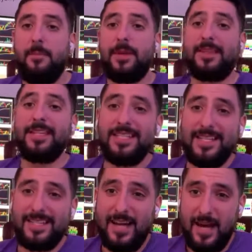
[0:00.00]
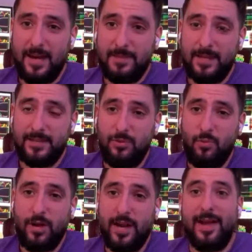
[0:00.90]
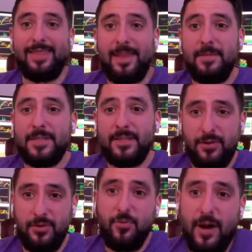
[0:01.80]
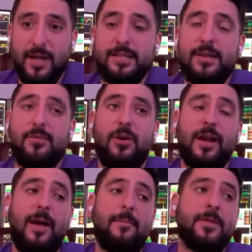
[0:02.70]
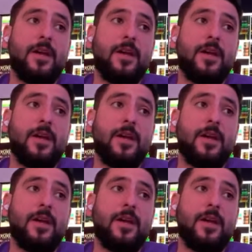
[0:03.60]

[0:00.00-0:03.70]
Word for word: But this is the time that it didn't work out. And let me tell you why it didn't work out.